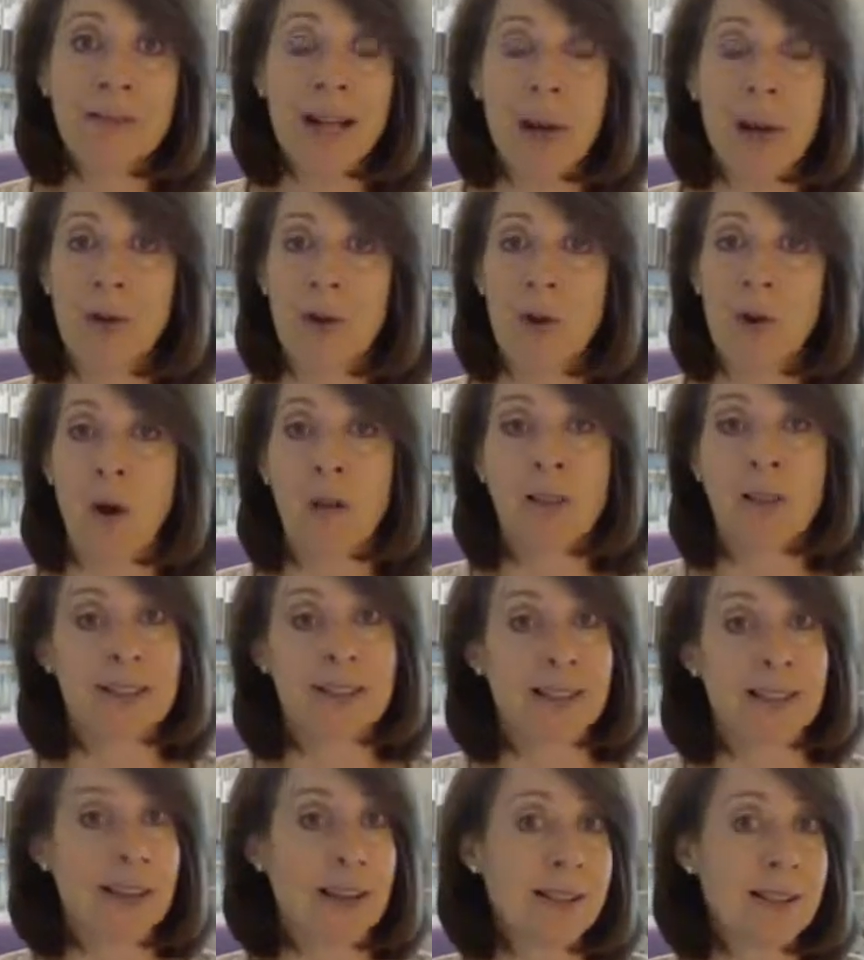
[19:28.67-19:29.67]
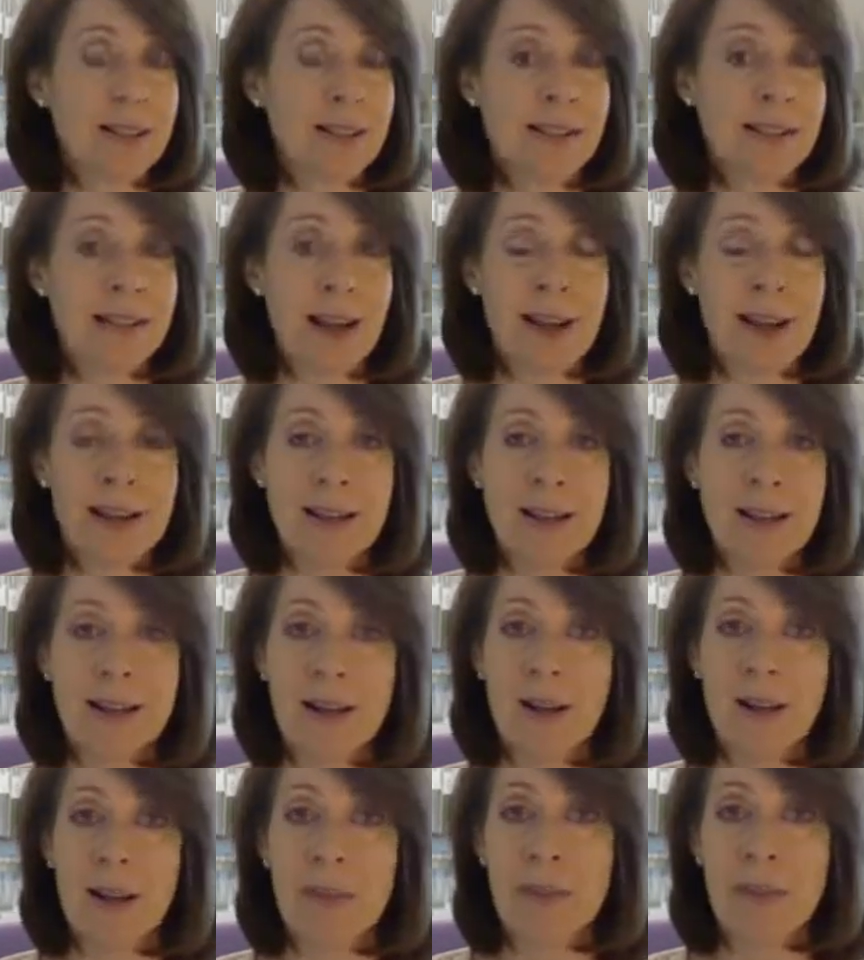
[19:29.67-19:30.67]
I would call a design
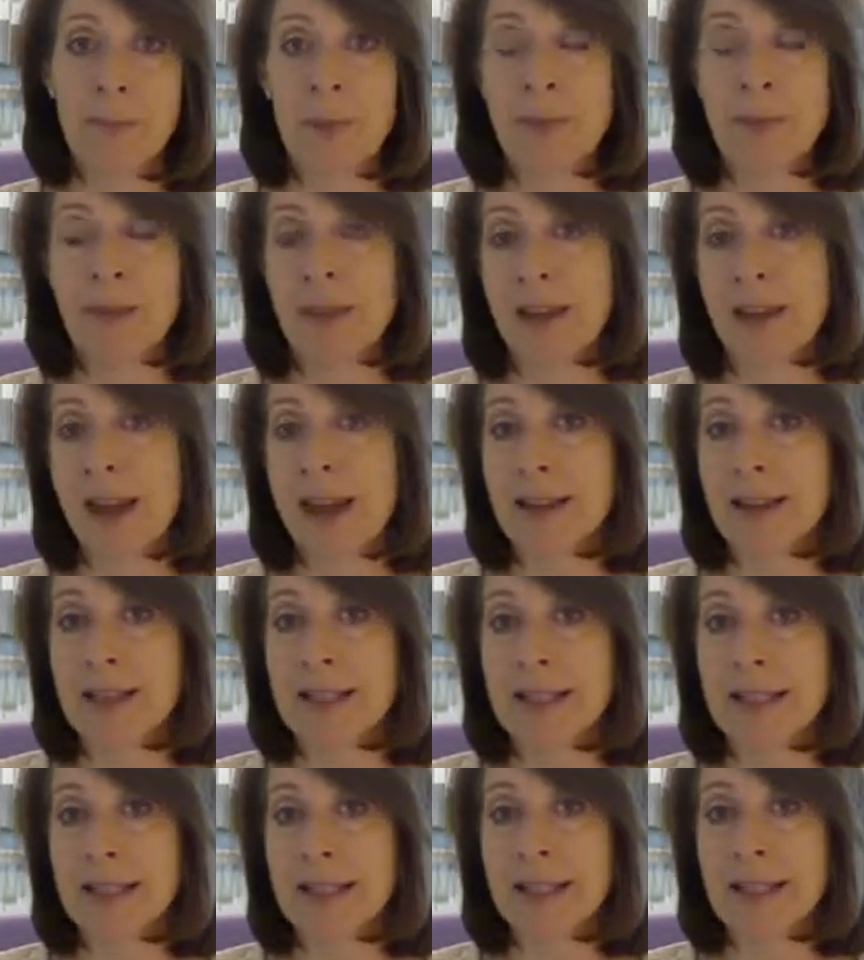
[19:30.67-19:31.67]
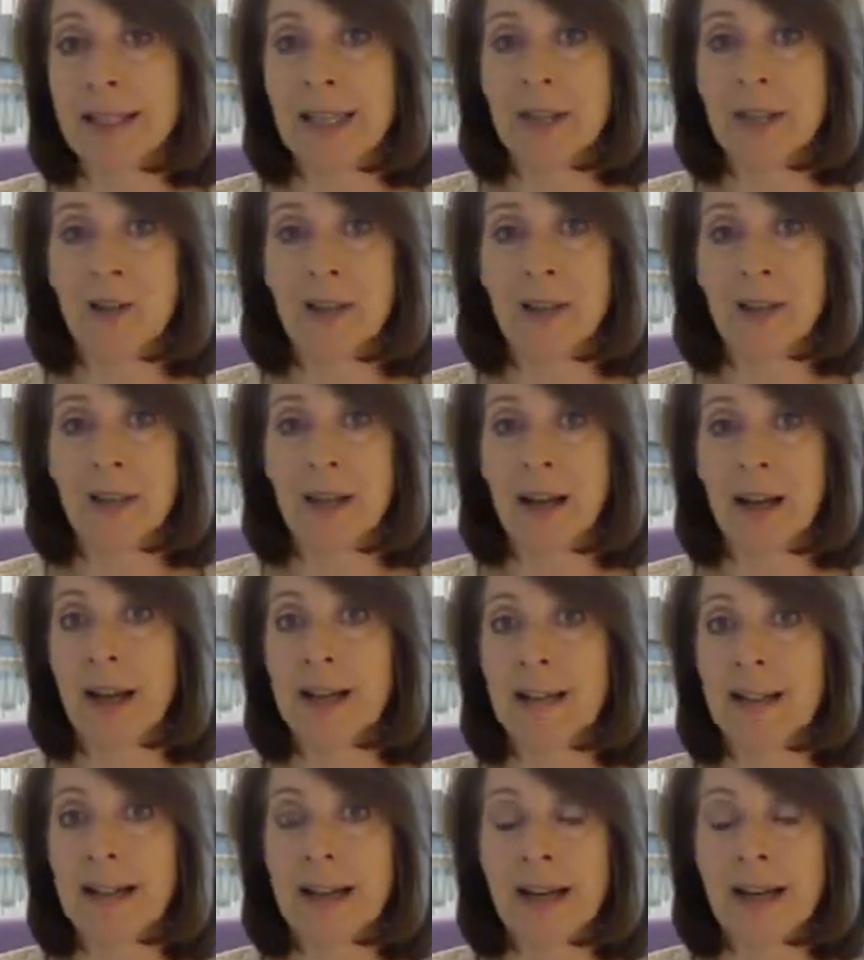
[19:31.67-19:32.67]
society, maybe the ASID or the
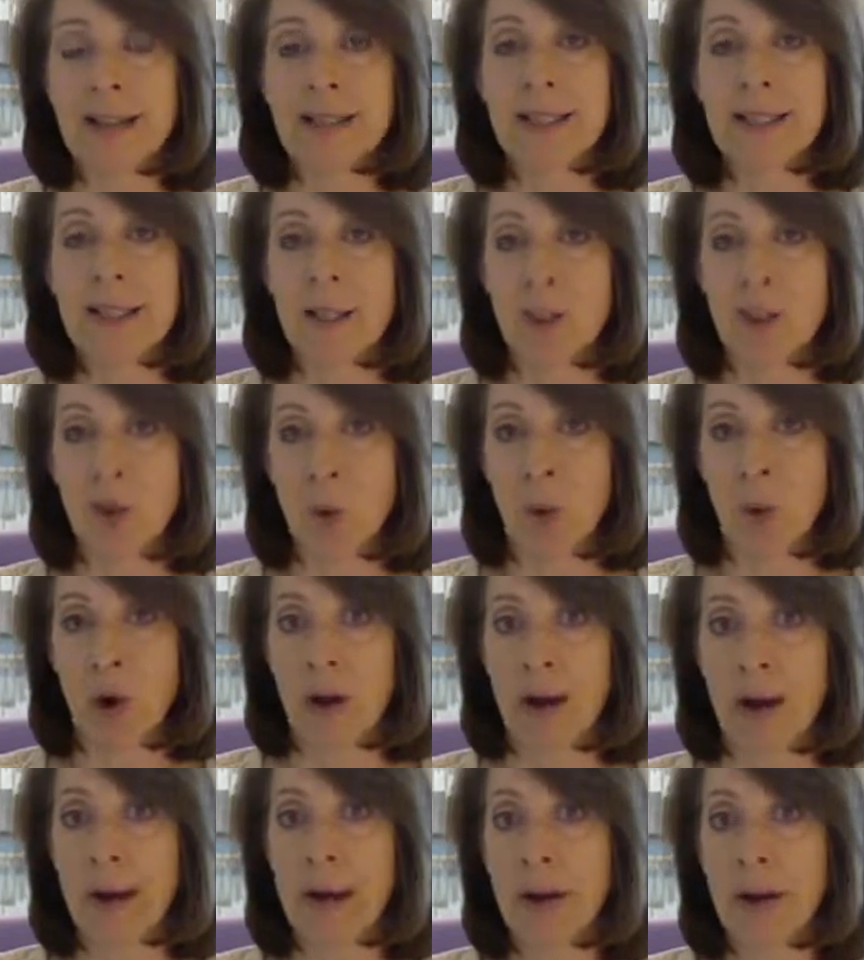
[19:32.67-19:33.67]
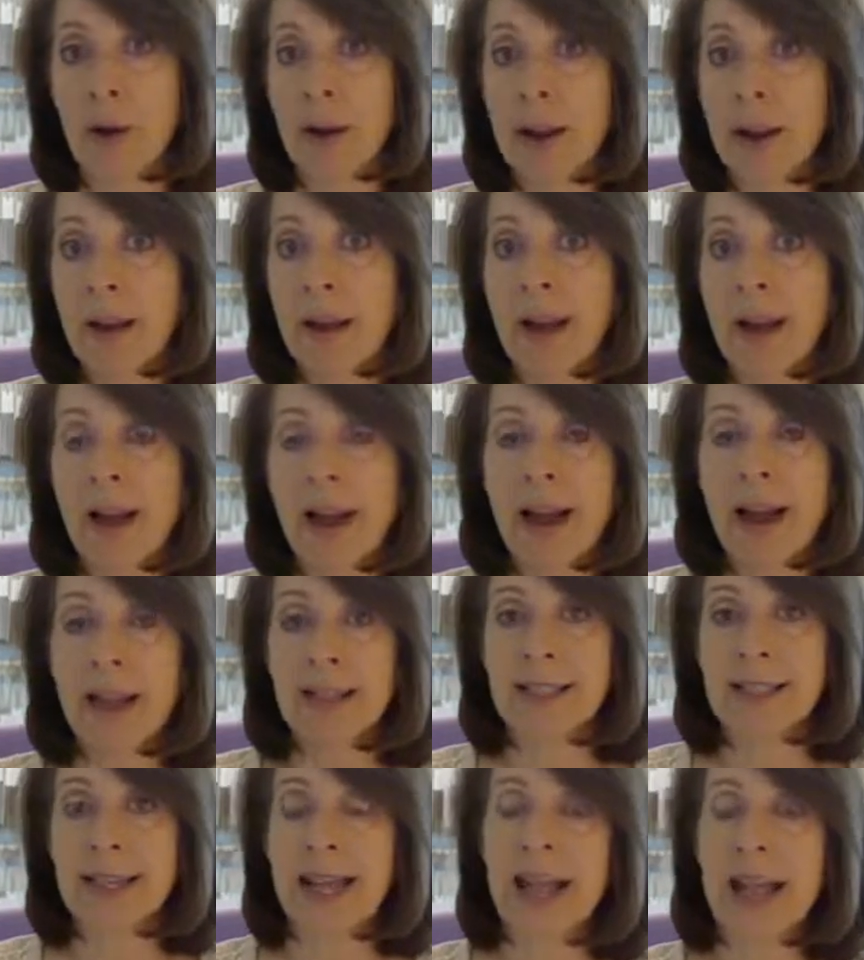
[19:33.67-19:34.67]
IDS in your area,
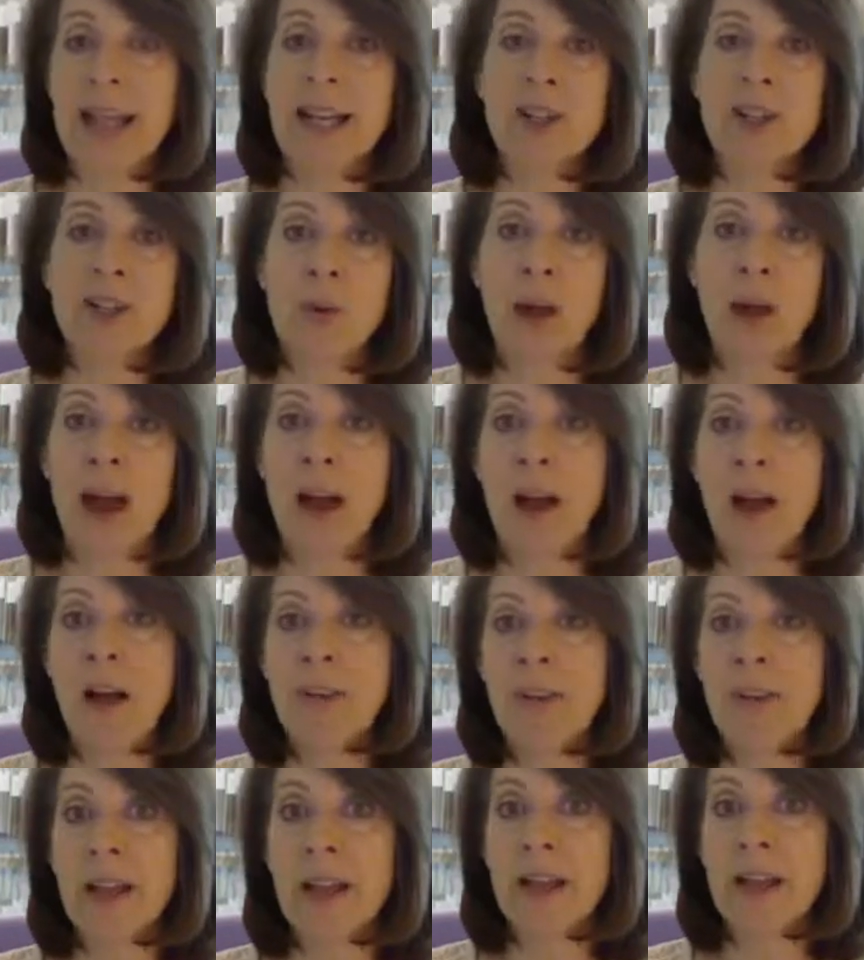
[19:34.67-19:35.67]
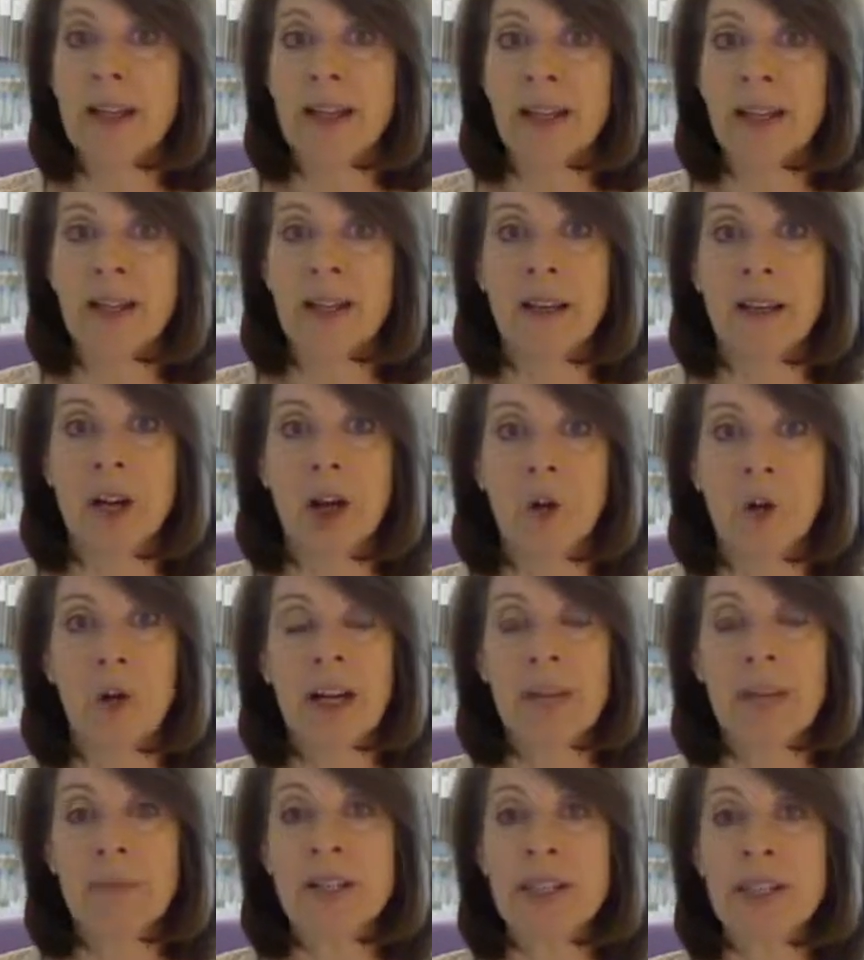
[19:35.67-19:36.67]
and say, hey, do you have any
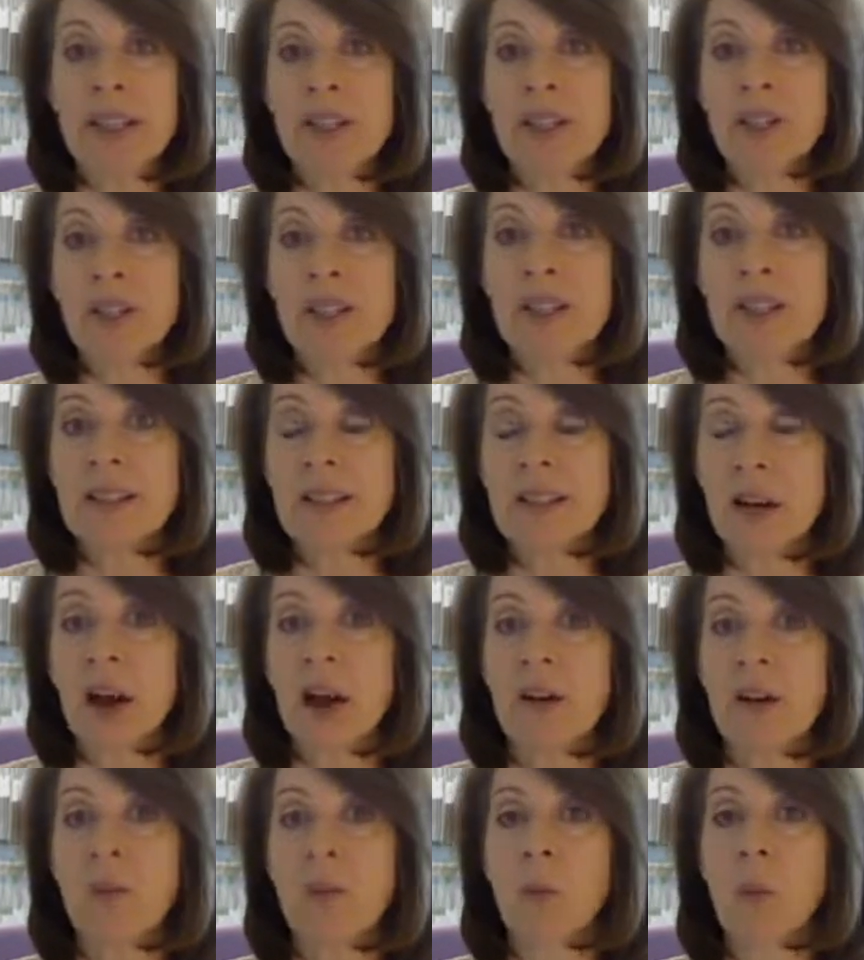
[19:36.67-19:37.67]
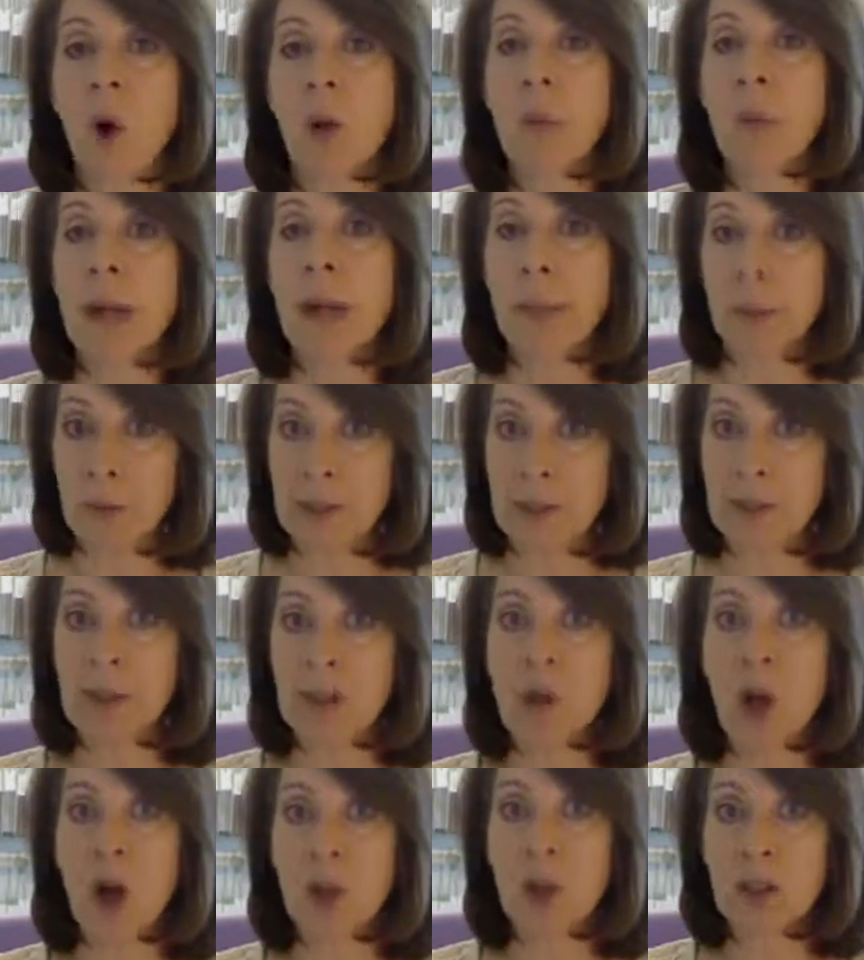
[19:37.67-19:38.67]
recommendations of wallpaper
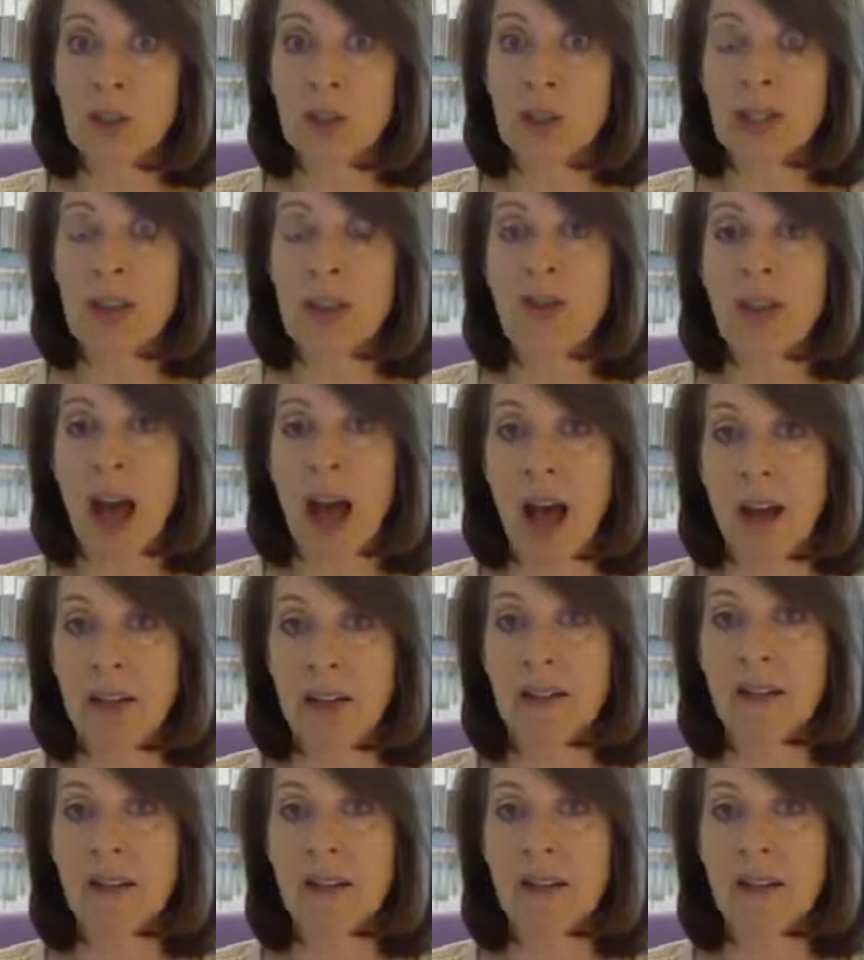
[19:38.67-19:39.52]
installers that